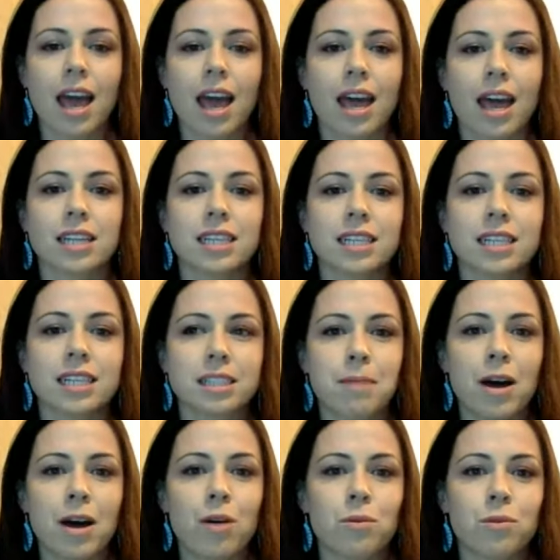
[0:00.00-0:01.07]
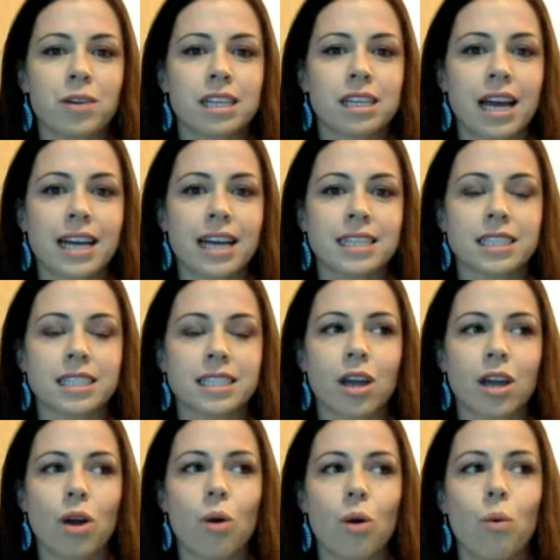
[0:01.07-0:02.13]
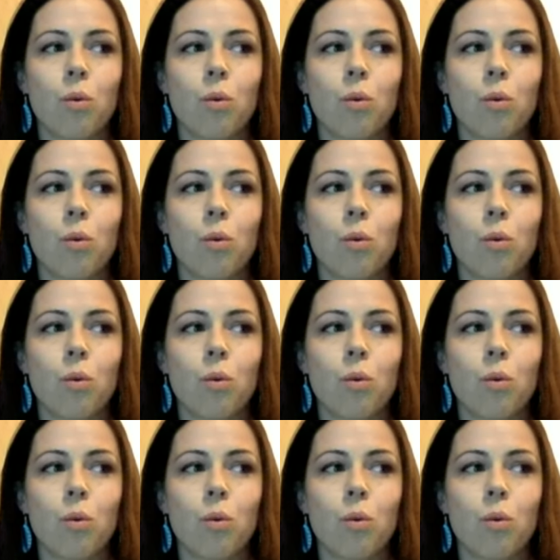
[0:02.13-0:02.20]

and it's about realizing